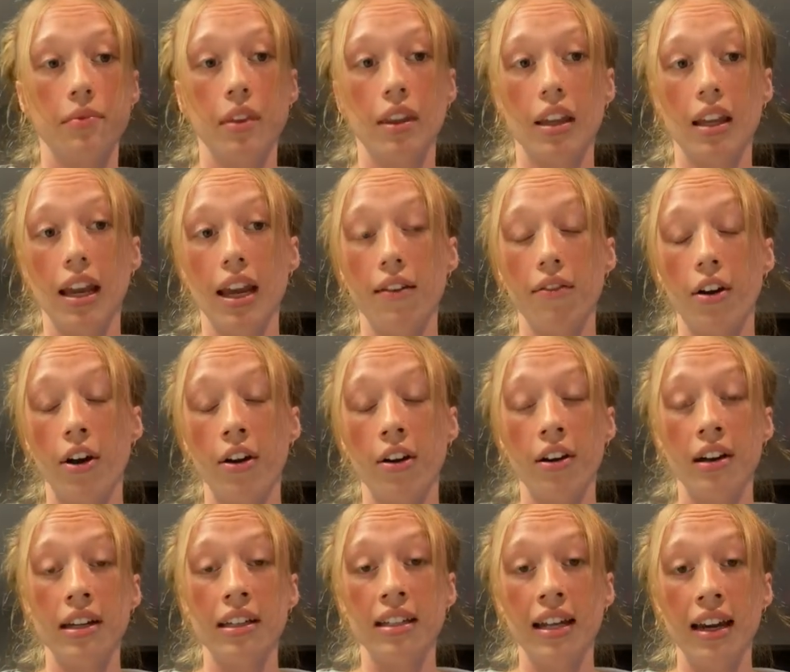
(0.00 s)
they have
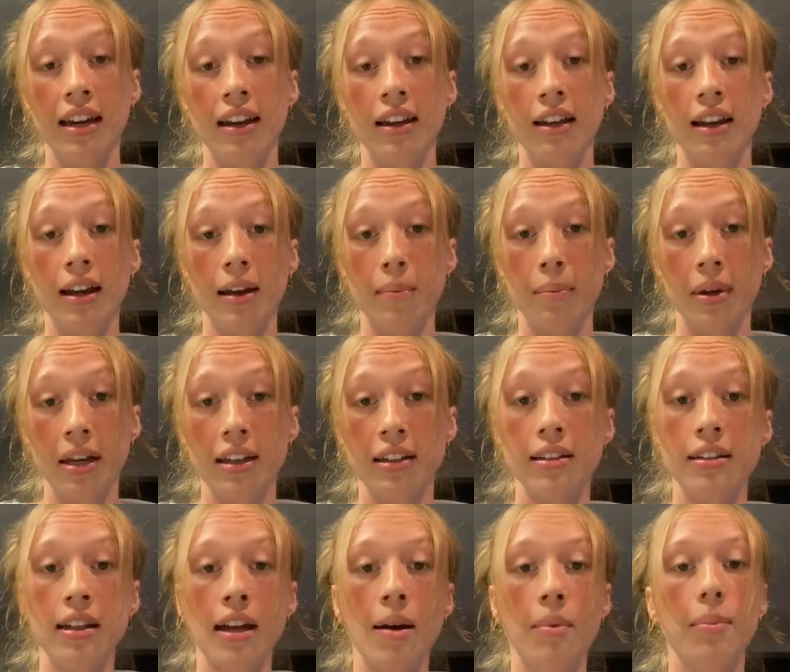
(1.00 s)
already taken that big
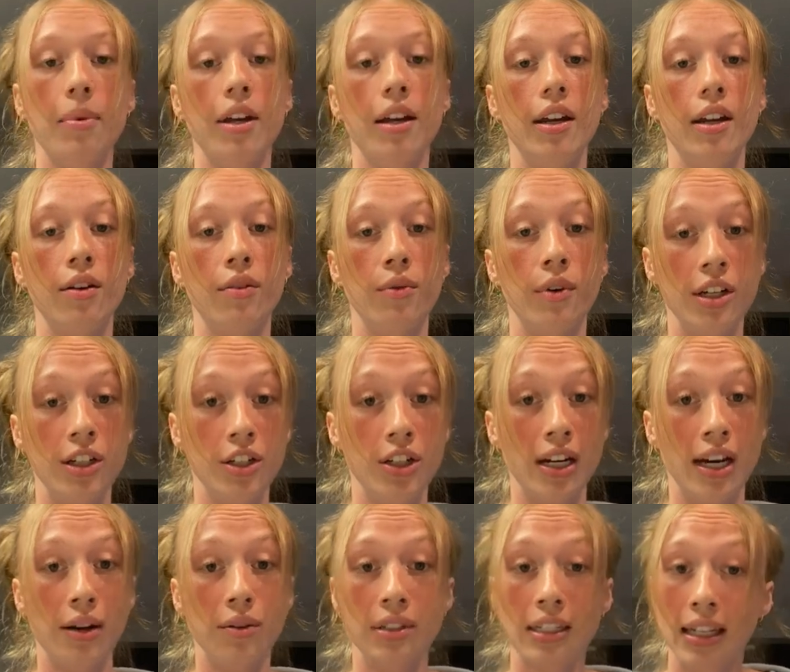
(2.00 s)
step in reaching
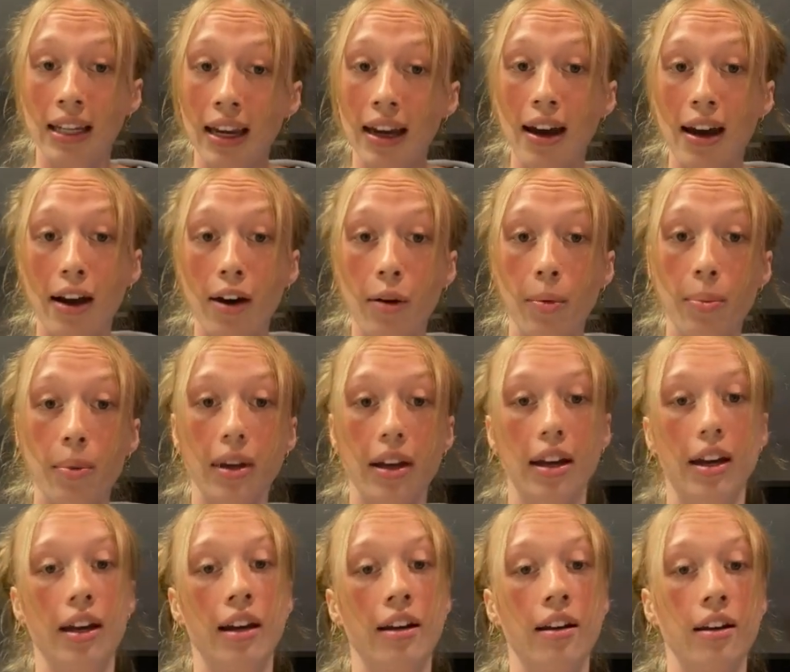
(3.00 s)
out to get help
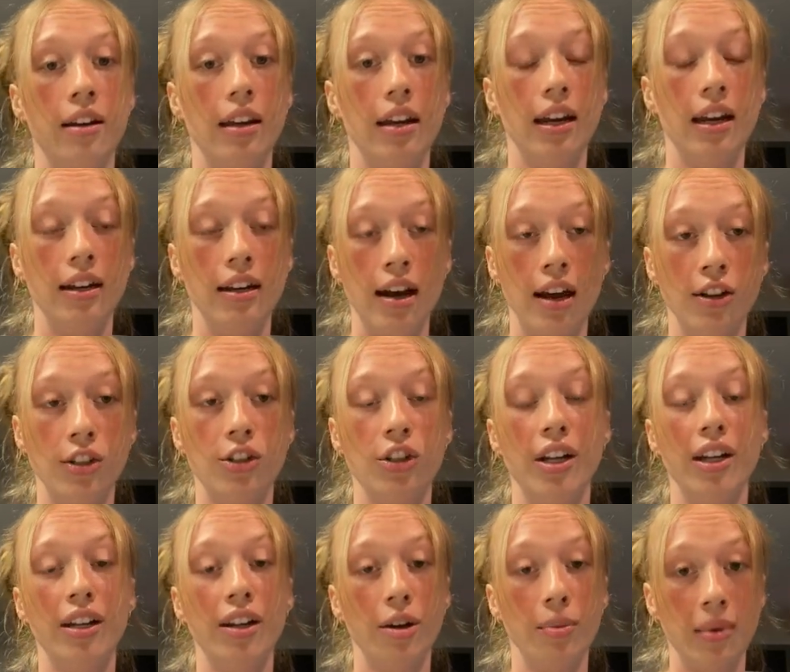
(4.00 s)
and
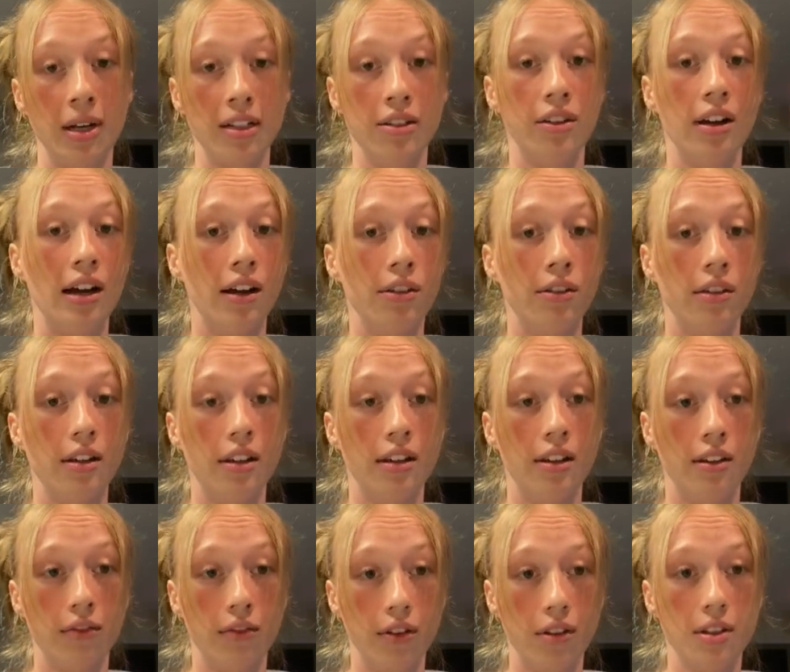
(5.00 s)
acknowledging their mental health in
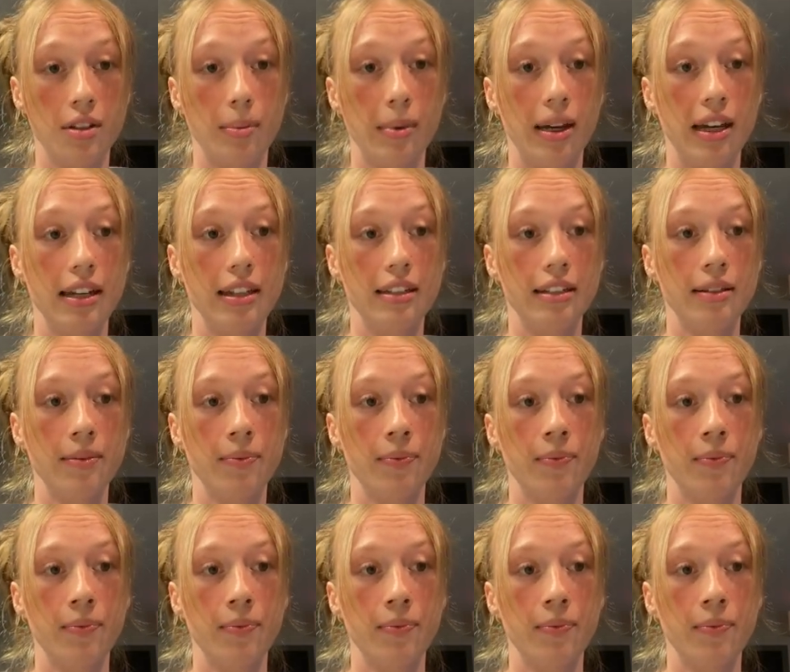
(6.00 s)
the first place.